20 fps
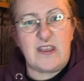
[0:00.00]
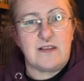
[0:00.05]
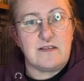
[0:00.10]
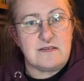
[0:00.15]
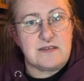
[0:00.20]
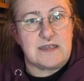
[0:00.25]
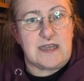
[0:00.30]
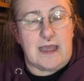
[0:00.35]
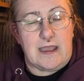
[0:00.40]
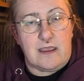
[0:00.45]

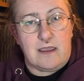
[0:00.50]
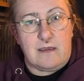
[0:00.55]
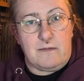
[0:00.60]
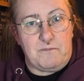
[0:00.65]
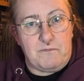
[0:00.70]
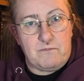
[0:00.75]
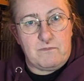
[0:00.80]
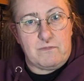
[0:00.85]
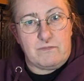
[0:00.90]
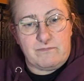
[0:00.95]
feels
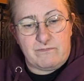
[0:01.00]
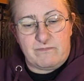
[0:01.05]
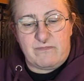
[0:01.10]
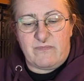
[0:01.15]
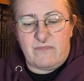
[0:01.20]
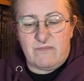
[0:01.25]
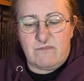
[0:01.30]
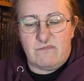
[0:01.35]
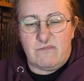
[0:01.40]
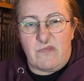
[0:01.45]
like a
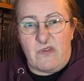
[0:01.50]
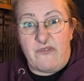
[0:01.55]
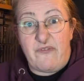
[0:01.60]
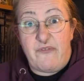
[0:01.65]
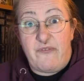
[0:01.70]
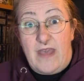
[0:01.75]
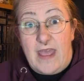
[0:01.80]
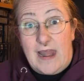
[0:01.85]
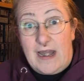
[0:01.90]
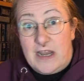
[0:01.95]

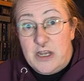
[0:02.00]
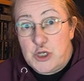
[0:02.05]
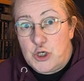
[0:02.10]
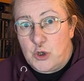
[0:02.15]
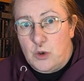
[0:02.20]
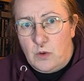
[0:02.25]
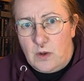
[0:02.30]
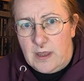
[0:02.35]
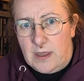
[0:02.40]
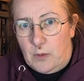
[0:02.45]
fairly
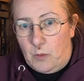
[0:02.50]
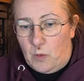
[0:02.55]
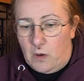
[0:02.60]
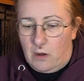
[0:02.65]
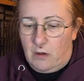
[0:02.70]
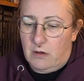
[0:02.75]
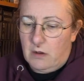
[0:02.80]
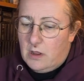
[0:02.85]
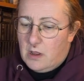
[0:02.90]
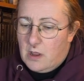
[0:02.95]
chunky
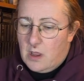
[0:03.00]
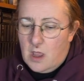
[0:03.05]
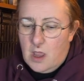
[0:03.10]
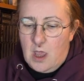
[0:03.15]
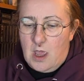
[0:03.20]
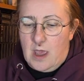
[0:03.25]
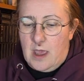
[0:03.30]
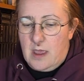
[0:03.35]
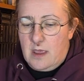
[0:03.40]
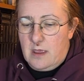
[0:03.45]
one.
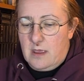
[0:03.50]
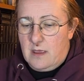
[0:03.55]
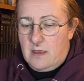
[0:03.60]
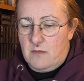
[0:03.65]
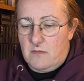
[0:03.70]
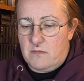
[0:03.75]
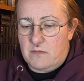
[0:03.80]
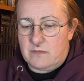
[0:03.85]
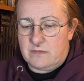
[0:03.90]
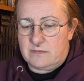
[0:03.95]

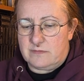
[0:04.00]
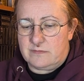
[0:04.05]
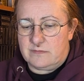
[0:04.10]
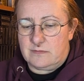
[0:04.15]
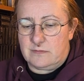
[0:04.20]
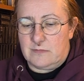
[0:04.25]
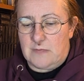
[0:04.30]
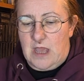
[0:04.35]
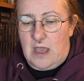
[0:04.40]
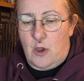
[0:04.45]
I
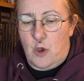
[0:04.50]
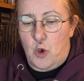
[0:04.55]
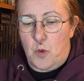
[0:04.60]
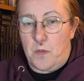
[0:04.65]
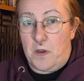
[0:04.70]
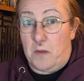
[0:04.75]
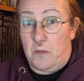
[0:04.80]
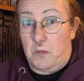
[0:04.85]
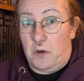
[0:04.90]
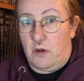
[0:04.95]

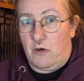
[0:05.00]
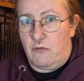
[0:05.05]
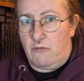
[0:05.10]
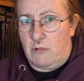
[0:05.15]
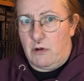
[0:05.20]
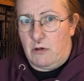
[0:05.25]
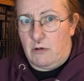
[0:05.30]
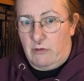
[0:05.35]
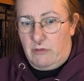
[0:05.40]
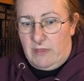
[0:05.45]
hope I'm
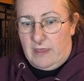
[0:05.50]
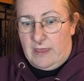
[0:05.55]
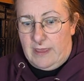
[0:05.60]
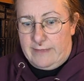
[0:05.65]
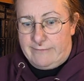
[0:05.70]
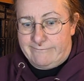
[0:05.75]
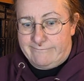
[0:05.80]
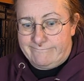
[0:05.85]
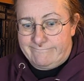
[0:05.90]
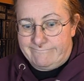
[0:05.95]
not wrong
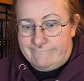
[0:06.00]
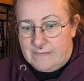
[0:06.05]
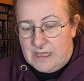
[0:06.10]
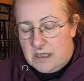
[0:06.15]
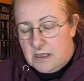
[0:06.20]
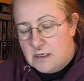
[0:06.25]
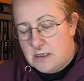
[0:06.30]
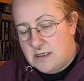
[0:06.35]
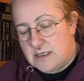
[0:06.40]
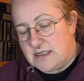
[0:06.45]
there.
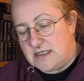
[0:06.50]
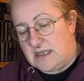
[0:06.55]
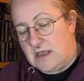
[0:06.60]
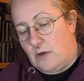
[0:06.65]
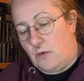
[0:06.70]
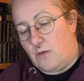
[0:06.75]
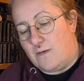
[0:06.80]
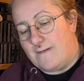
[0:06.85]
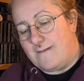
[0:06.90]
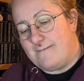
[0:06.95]

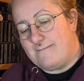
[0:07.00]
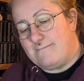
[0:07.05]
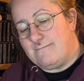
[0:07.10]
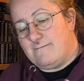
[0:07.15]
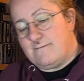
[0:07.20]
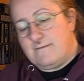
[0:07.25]
So